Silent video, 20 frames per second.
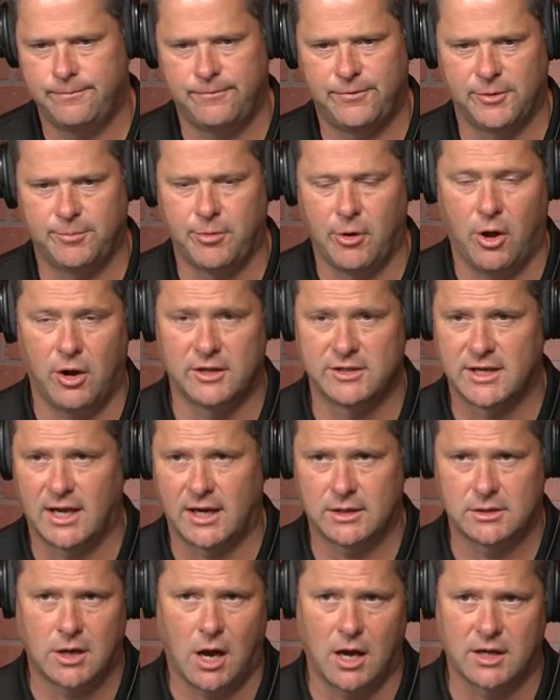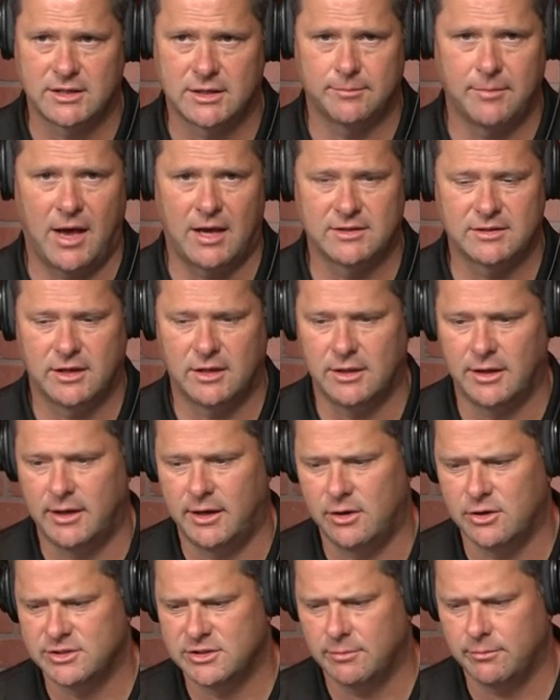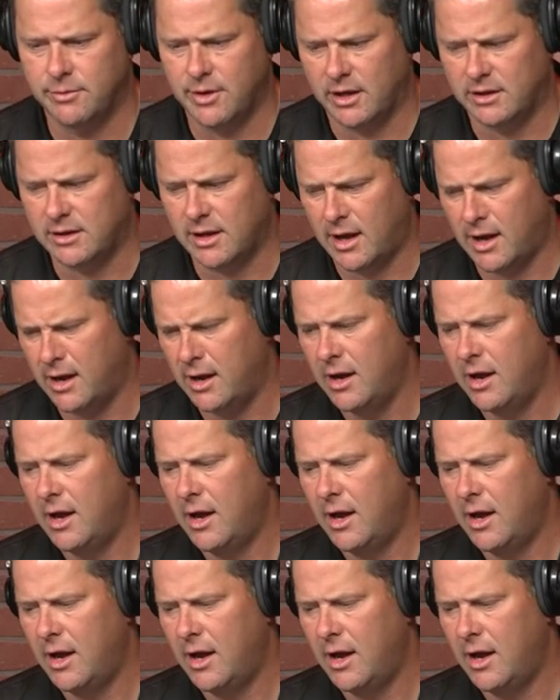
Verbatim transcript: football as like toxic masculinity or something like that.